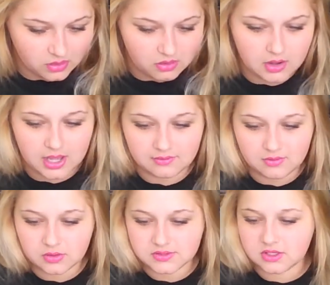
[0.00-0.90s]
Okay, I've
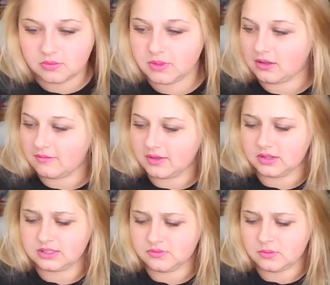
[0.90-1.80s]
also been loving
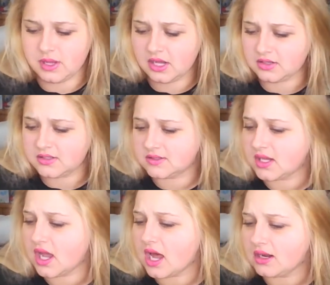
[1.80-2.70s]
this for my hair since
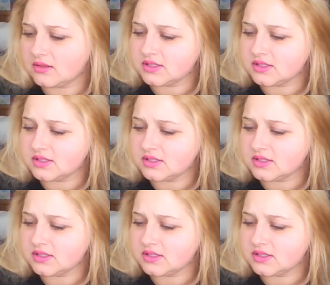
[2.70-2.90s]
I got it.